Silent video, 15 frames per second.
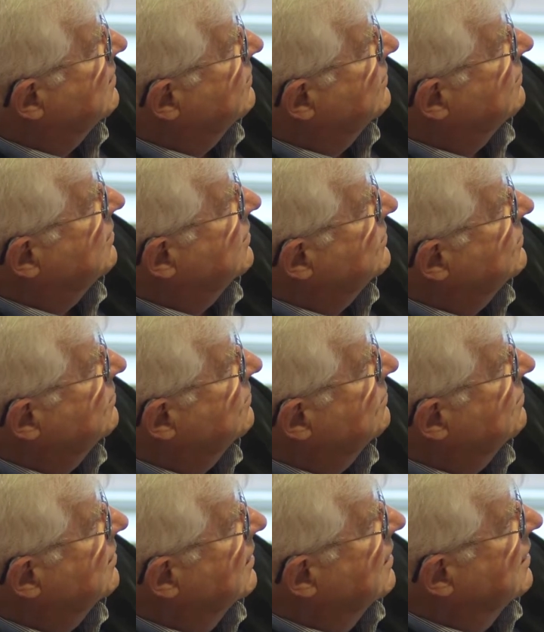in 32,
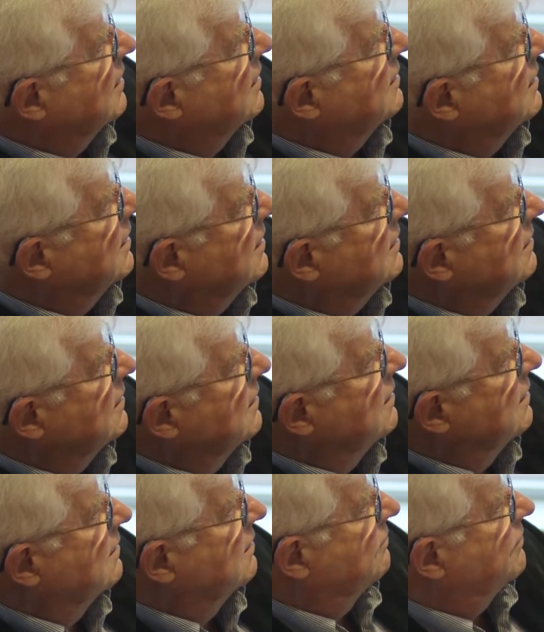and then
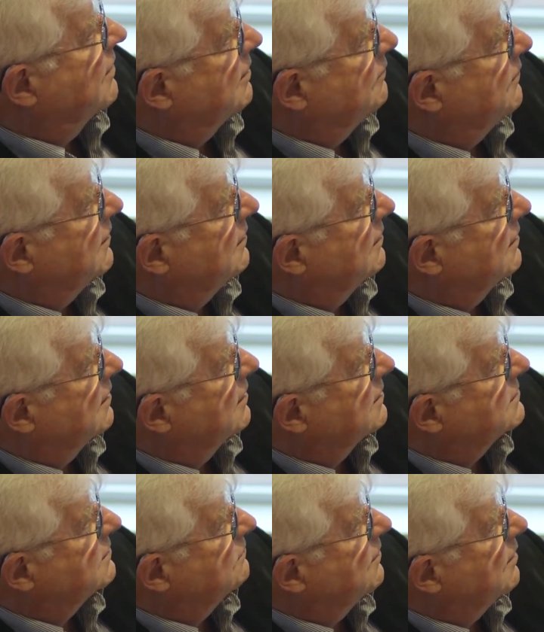famine
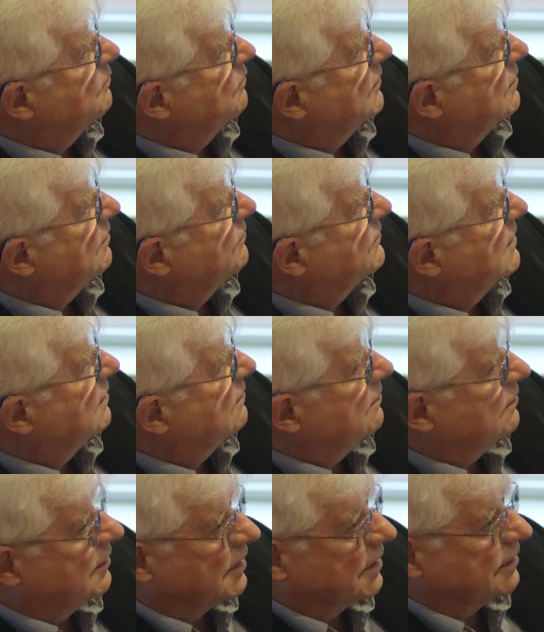as a weapon of terror
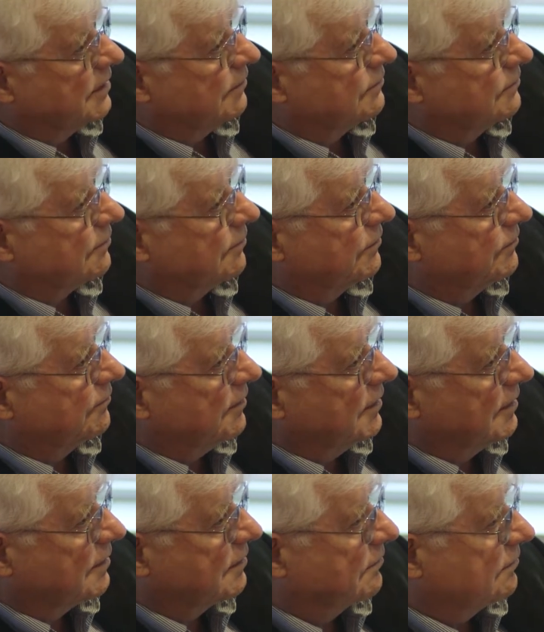in
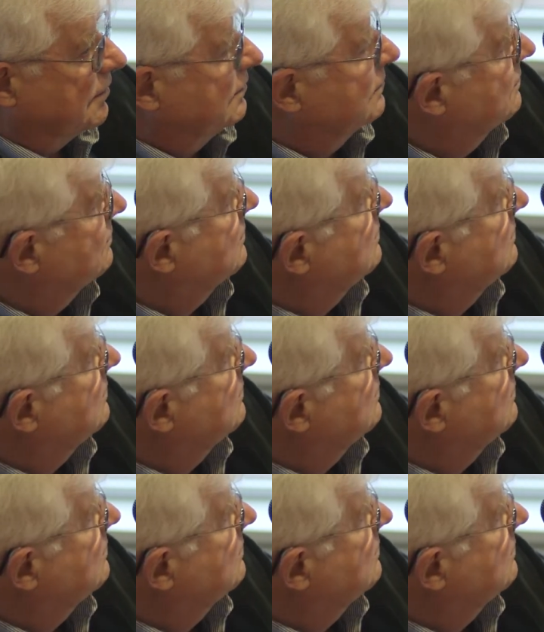1933, according to